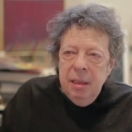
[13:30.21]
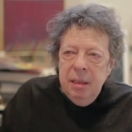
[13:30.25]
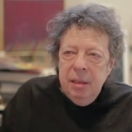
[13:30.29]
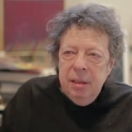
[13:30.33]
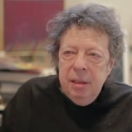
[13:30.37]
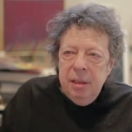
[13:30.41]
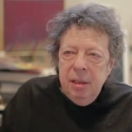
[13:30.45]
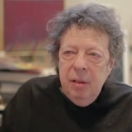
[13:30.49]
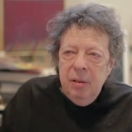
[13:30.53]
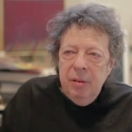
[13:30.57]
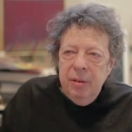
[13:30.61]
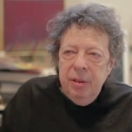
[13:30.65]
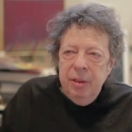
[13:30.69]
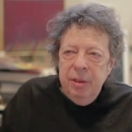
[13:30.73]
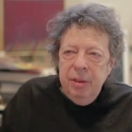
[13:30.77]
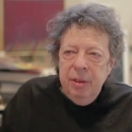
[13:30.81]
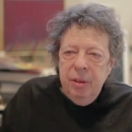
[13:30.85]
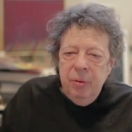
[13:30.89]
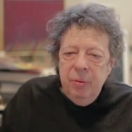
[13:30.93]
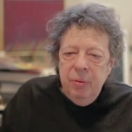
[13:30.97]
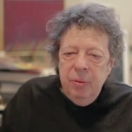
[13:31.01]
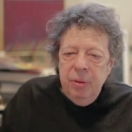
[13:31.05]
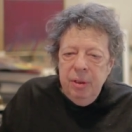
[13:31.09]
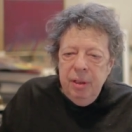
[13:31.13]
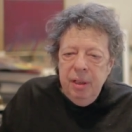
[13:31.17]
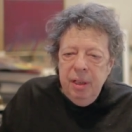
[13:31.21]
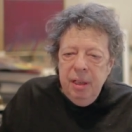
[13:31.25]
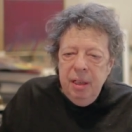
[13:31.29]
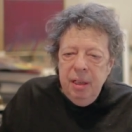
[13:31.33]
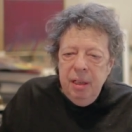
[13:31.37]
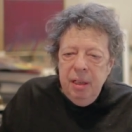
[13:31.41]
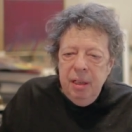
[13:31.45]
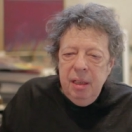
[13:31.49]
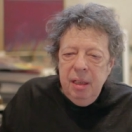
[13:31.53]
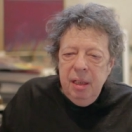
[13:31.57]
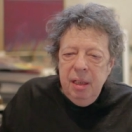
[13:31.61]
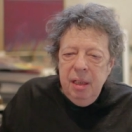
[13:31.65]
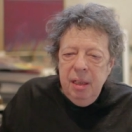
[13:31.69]
So the the the,
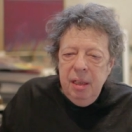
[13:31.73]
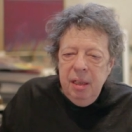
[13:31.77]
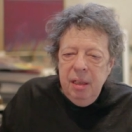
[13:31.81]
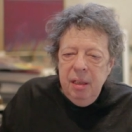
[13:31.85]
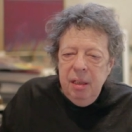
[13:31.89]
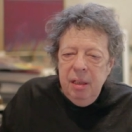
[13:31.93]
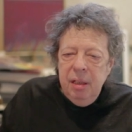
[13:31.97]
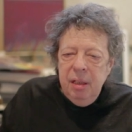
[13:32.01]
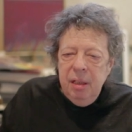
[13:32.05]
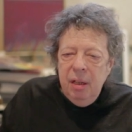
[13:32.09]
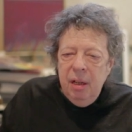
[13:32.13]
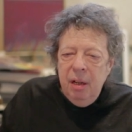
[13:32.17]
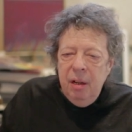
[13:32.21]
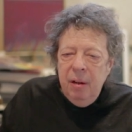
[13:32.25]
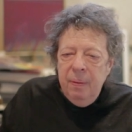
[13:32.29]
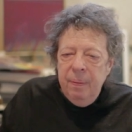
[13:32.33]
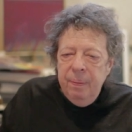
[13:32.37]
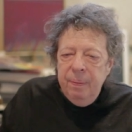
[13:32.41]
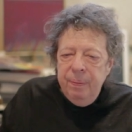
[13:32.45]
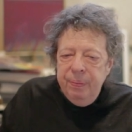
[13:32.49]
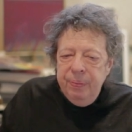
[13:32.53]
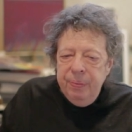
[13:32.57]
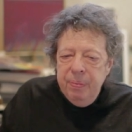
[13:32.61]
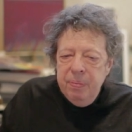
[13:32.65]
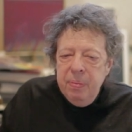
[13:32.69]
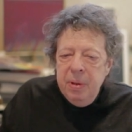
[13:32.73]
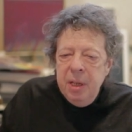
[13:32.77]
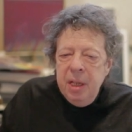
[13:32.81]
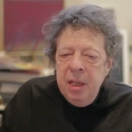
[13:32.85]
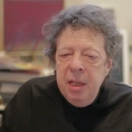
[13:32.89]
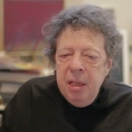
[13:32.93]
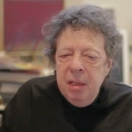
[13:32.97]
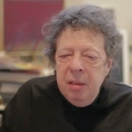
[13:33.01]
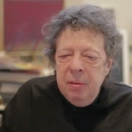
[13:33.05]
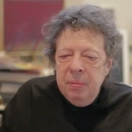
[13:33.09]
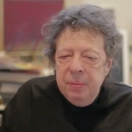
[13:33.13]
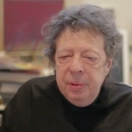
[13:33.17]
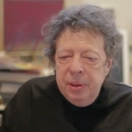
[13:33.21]
the um,
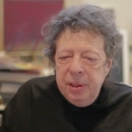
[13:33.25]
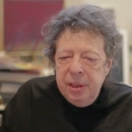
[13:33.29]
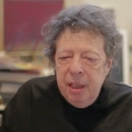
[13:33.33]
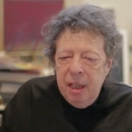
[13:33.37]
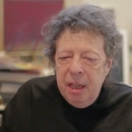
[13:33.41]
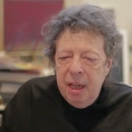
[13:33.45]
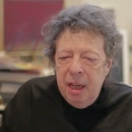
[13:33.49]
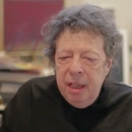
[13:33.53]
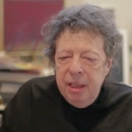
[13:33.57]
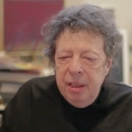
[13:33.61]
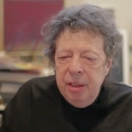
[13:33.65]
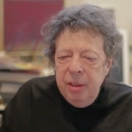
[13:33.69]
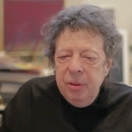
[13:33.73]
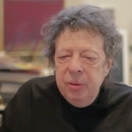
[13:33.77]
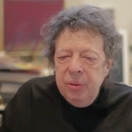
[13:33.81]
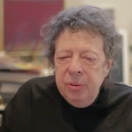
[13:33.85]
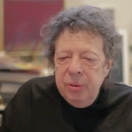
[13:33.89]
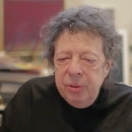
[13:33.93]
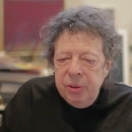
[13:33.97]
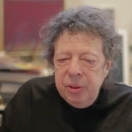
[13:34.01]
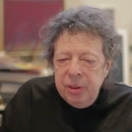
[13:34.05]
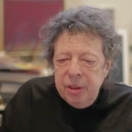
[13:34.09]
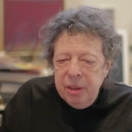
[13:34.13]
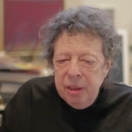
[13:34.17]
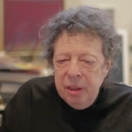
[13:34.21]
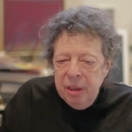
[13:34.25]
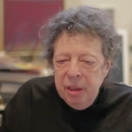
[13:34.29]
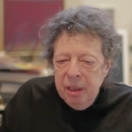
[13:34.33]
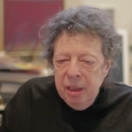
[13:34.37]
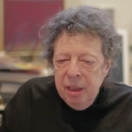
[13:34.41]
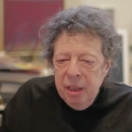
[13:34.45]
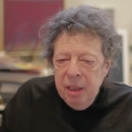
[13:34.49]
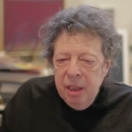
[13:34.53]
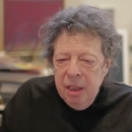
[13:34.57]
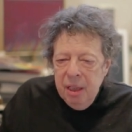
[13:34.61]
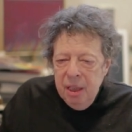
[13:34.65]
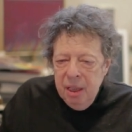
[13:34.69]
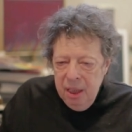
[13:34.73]
mediums that I used
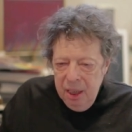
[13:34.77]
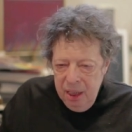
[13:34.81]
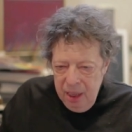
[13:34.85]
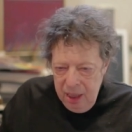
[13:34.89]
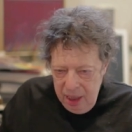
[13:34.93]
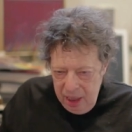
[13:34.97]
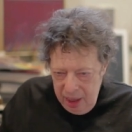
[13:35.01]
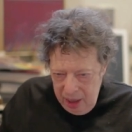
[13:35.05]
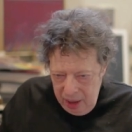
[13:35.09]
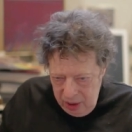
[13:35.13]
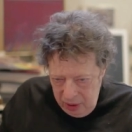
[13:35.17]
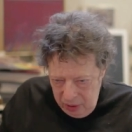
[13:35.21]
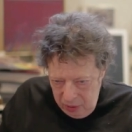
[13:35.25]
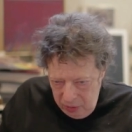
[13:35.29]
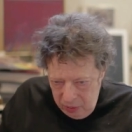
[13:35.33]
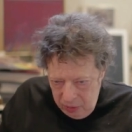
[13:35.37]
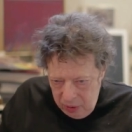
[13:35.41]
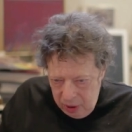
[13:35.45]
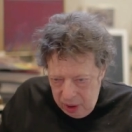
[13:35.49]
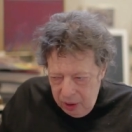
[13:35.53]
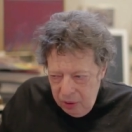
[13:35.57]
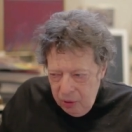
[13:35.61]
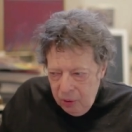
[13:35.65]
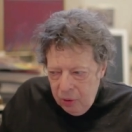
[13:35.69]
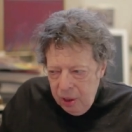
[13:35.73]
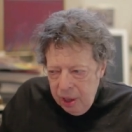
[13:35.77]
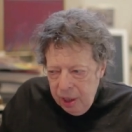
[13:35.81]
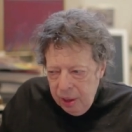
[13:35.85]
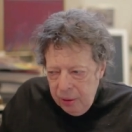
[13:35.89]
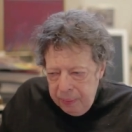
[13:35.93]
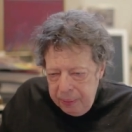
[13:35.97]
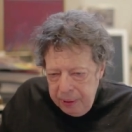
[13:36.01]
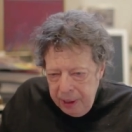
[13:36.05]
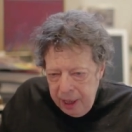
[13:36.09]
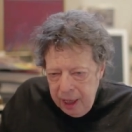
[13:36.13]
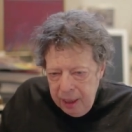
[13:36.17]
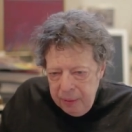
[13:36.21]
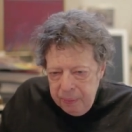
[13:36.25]
were oil
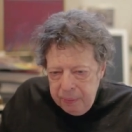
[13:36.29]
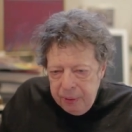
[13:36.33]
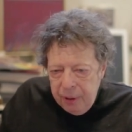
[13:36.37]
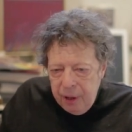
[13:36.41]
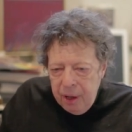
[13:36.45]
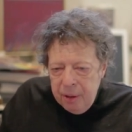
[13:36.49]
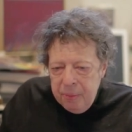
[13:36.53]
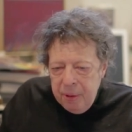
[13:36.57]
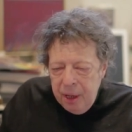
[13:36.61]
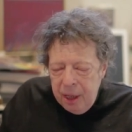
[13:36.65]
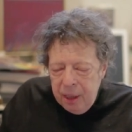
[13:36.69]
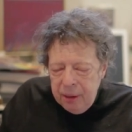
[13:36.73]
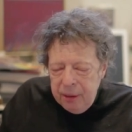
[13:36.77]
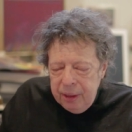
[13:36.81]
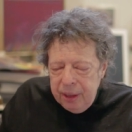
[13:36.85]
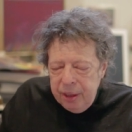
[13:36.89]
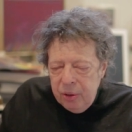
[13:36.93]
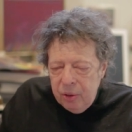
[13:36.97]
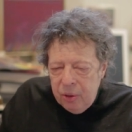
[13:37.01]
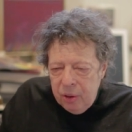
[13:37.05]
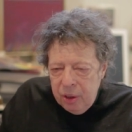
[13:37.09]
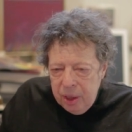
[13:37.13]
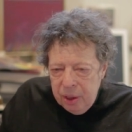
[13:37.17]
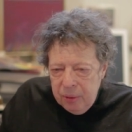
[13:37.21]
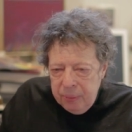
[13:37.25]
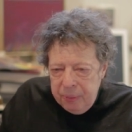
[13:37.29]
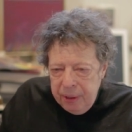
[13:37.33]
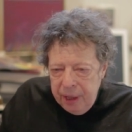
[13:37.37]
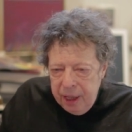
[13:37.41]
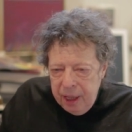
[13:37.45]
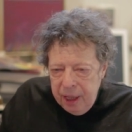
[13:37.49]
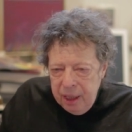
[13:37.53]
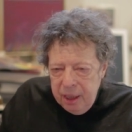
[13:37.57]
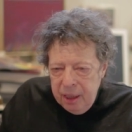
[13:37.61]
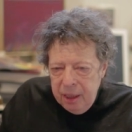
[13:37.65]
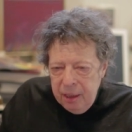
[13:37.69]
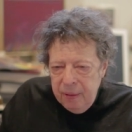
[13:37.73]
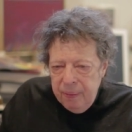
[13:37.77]
paint, primarily oil
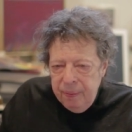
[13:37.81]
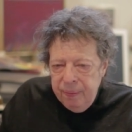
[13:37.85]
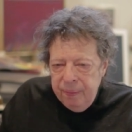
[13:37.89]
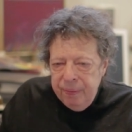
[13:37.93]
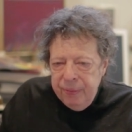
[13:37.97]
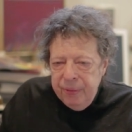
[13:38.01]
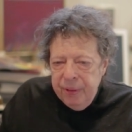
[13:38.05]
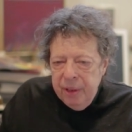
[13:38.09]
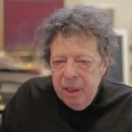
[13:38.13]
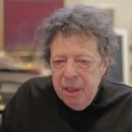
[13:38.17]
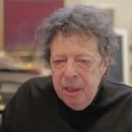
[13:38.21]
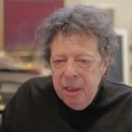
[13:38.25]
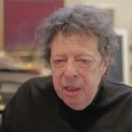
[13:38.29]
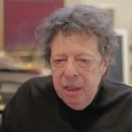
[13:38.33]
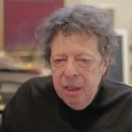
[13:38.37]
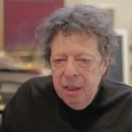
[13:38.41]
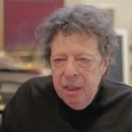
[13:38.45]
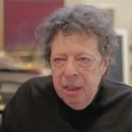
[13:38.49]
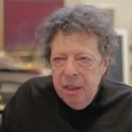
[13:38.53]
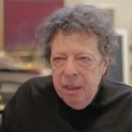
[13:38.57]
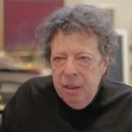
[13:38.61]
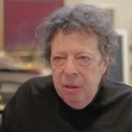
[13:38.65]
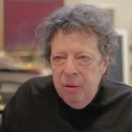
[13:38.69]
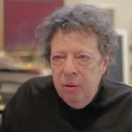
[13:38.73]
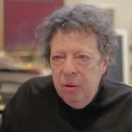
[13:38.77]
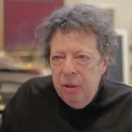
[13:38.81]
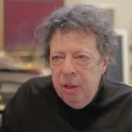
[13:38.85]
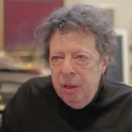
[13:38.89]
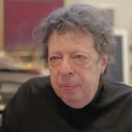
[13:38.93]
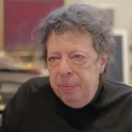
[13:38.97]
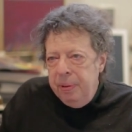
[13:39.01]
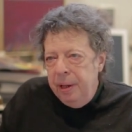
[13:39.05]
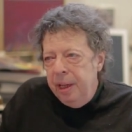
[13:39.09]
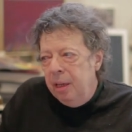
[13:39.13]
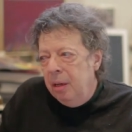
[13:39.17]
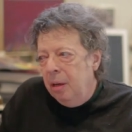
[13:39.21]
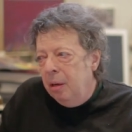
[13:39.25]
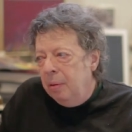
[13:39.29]
paint, oil
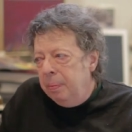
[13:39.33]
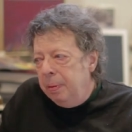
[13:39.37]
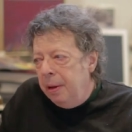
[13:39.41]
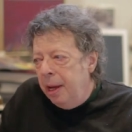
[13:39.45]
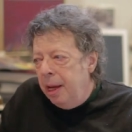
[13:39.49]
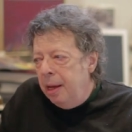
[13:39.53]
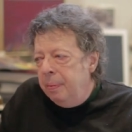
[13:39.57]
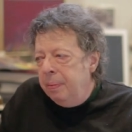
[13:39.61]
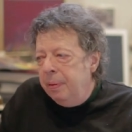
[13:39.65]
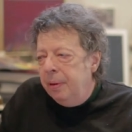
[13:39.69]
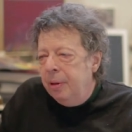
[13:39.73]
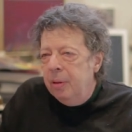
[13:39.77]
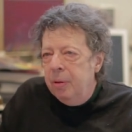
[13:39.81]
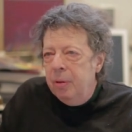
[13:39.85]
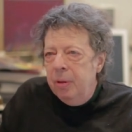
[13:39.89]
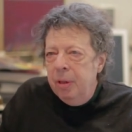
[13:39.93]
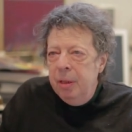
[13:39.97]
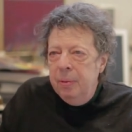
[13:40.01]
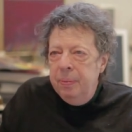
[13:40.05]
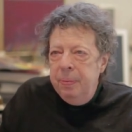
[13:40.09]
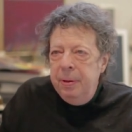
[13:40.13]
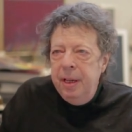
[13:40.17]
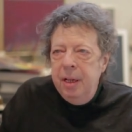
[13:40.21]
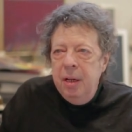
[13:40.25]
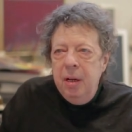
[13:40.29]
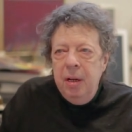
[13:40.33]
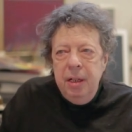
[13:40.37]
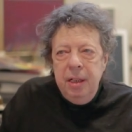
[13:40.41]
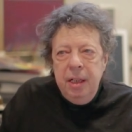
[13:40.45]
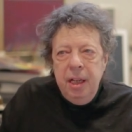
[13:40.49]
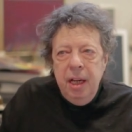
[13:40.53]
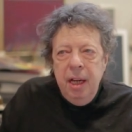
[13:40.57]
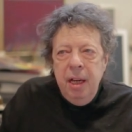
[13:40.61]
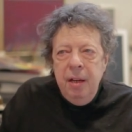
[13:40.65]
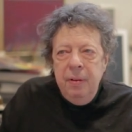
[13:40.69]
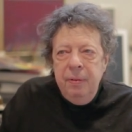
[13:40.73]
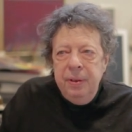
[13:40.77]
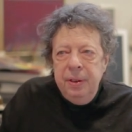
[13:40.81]
paint on paper, oil paint on
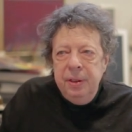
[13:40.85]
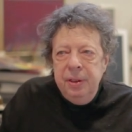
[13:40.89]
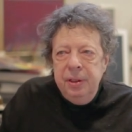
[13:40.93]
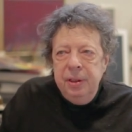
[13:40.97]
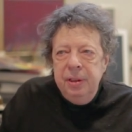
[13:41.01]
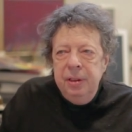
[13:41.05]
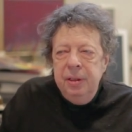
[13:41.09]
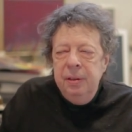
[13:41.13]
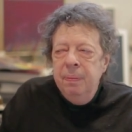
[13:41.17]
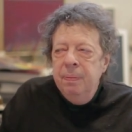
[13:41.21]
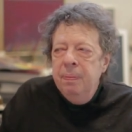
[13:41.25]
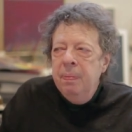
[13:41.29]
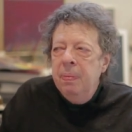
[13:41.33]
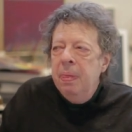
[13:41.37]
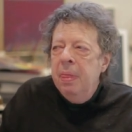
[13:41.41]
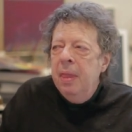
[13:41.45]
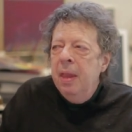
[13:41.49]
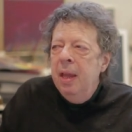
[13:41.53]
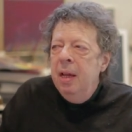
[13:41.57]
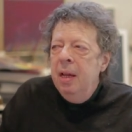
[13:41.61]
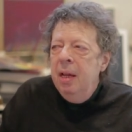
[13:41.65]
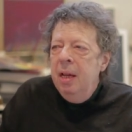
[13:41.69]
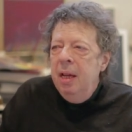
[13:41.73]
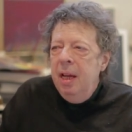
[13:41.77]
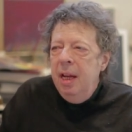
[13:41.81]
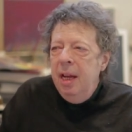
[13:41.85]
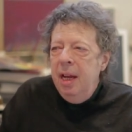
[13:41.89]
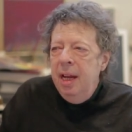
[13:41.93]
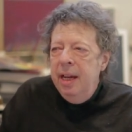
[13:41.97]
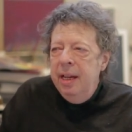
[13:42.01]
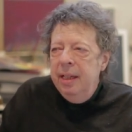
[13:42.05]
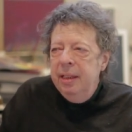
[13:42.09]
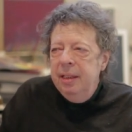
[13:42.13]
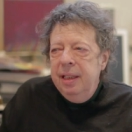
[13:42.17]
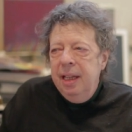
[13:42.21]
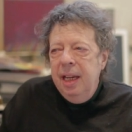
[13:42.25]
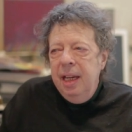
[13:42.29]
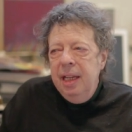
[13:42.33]
canvas,
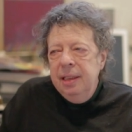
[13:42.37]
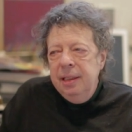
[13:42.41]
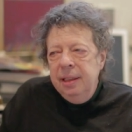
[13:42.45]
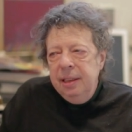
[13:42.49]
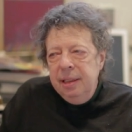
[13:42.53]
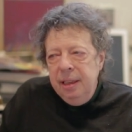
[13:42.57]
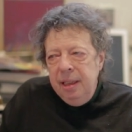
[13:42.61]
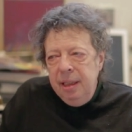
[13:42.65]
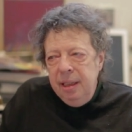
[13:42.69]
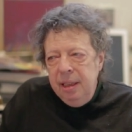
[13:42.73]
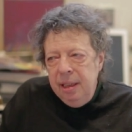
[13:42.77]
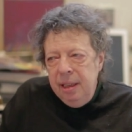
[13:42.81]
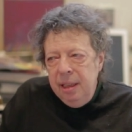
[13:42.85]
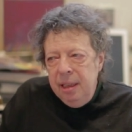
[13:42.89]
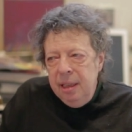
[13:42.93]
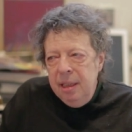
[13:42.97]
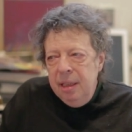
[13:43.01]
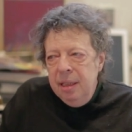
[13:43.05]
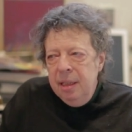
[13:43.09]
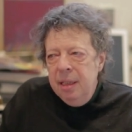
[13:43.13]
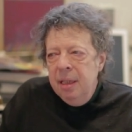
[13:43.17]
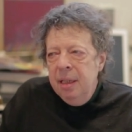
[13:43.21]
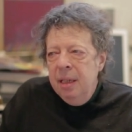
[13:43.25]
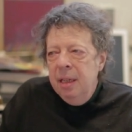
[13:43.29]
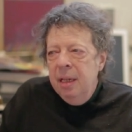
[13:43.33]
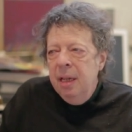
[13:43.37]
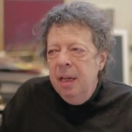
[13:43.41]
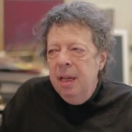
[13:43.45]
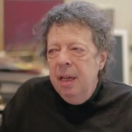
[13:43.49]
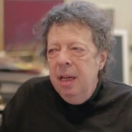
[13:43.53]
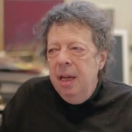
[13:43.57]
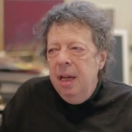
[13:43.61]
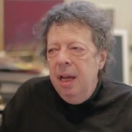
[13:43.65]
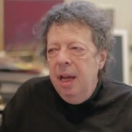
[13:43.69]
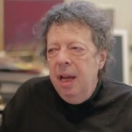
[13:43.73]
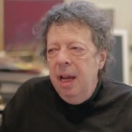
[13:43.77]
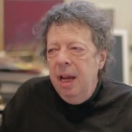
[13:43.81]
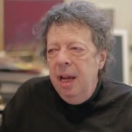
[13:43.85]
and casein,
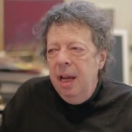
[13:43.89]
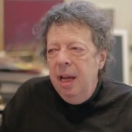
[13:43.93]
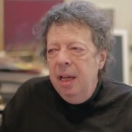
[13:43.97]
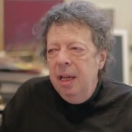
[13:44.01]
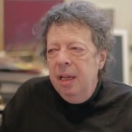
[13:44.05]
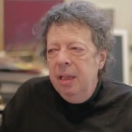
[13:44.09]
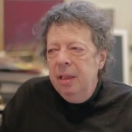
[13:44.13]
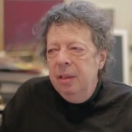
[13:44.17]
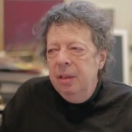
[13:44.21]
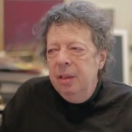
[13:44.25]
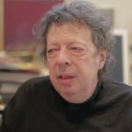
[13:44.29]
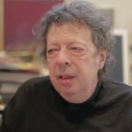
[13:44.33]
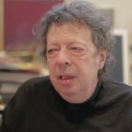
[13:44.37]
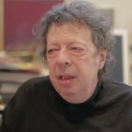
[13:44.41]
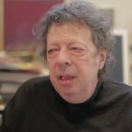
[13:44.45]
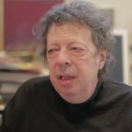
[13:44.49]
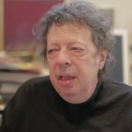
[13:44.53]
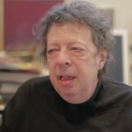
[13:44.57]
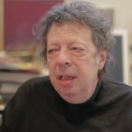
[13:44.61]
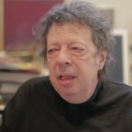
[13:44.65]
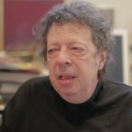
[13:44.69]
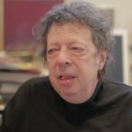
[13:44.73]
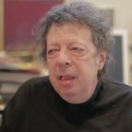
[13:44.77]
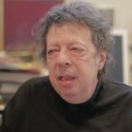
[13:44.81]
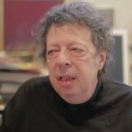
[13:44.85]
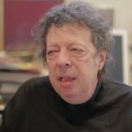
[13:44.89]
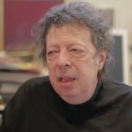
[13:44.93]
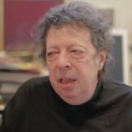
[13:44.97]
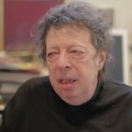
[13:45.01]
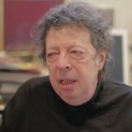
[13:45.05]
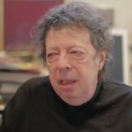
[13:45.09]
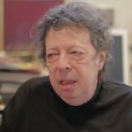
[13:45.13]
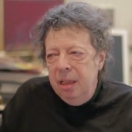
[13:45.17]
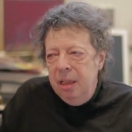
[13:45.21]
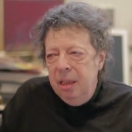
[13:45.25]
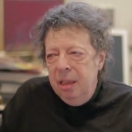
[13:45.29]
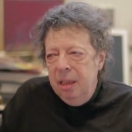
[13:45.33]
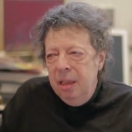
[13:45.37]
and India
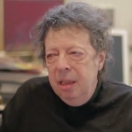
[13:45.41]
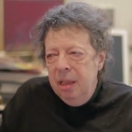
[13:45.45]
ink,